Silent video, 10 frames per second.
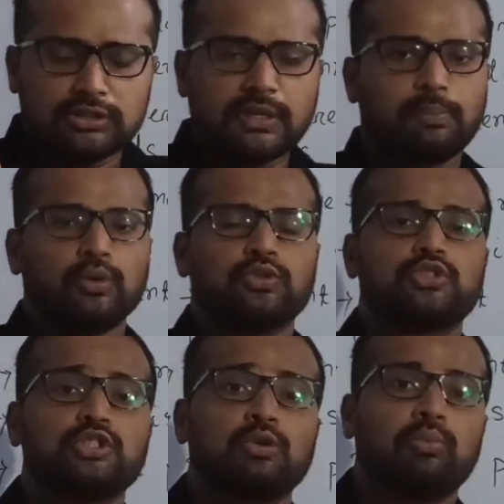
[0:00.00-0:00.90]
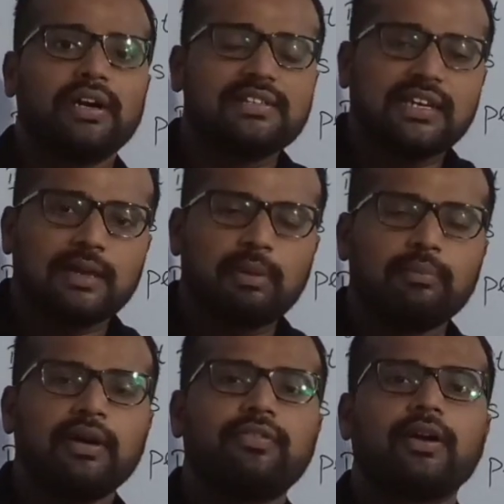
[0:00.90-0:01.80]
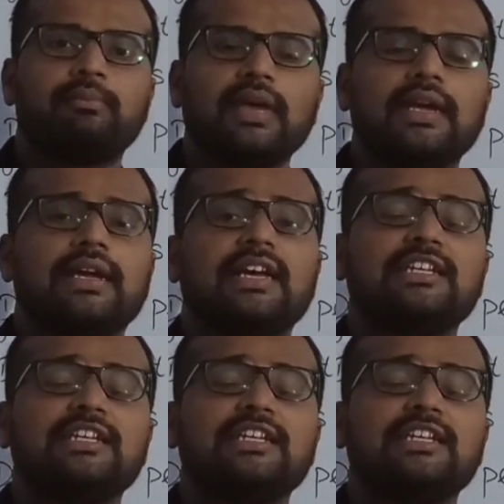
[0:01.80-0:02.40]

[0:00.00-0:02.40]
Suppose what is the development for me